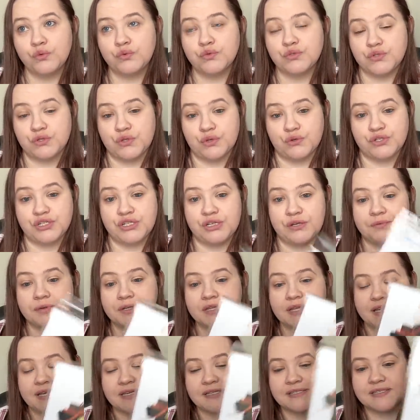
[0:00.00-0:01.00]
So she
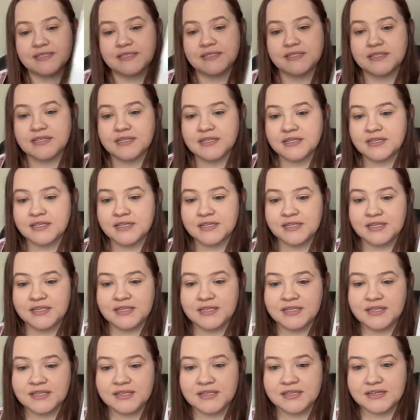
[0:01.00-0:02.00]
released
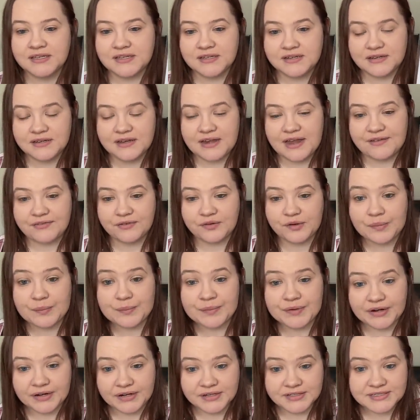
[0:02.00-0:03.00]
Never
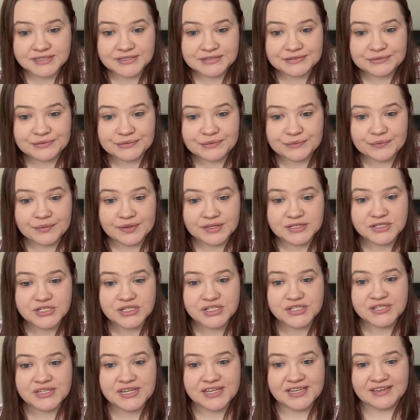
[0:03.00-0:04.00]
Apart,
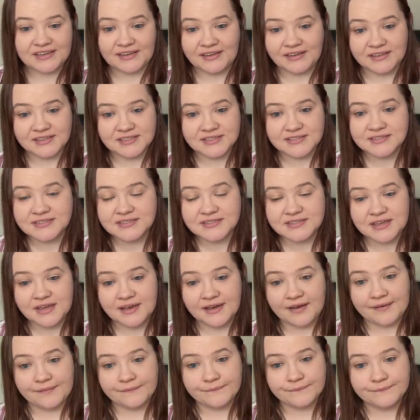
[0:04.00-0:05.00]
which is
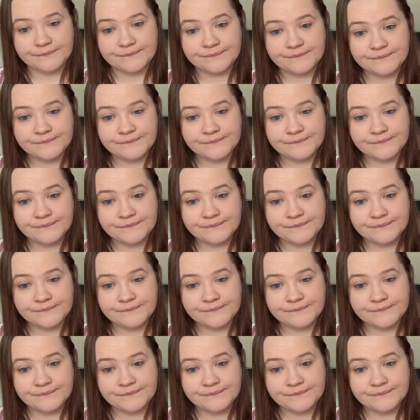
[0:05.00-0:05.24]
um,